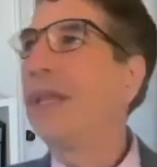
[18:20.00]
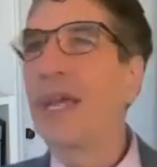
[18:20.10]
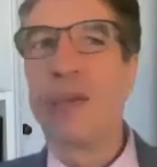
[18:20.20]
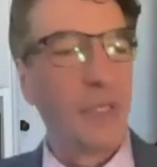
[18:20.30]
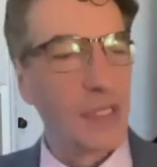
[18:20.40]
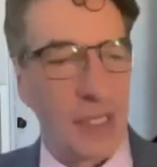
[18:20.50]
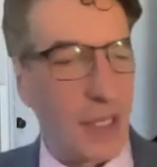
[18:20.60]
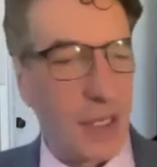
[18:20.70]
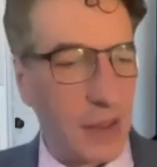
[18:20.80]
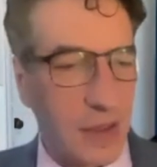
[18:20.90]
like I've been
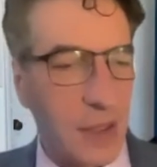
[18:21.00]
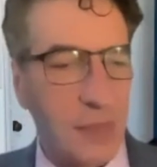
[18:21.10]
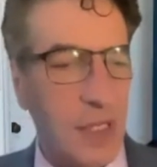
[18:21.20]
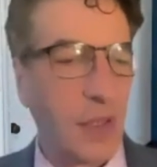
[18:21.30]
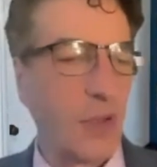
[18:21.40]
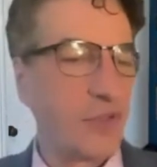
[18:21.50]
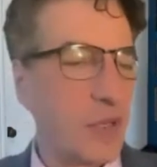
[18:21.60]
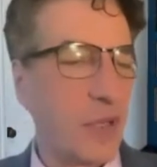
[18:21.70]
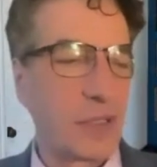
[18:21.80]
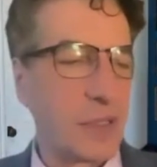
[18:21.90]
singing a Meatloaf
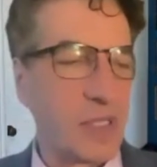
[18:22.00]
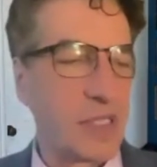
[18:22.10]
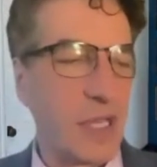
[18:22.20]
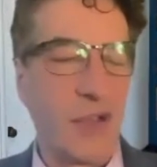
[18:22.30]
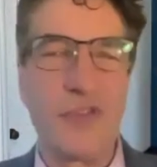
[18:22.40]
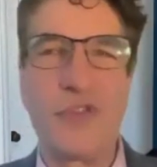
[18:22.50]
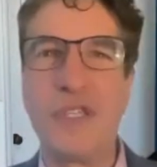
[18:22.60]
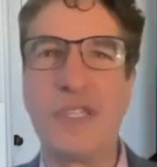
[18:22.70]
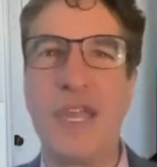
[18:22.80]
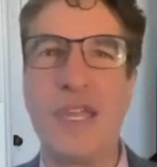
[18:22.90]
song to myself
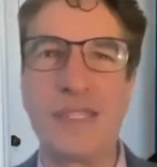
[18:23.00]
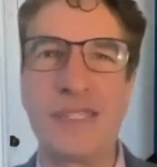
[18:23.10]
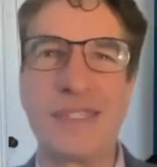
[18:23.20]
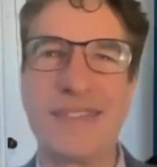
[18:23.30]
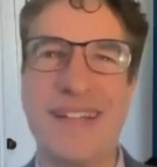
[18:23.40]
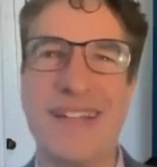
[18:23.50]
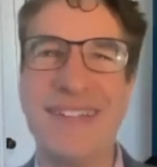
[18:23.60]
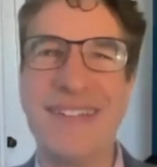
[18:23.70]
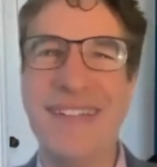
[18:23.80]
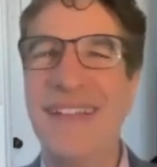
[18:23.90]
these days,
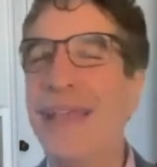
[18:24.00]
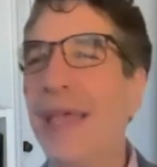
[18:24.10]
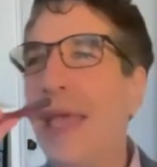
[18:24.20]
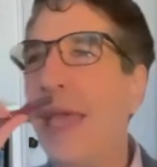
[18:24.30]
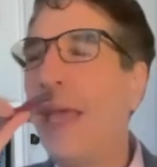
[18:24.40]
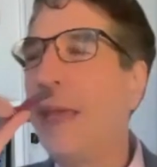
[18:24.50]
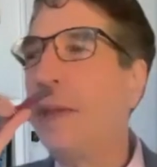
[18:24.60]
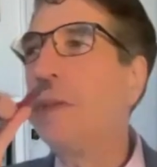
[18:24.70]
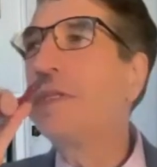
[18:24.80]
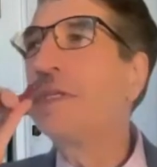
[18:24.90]
right?
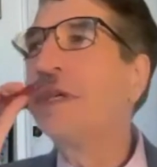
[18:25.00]
And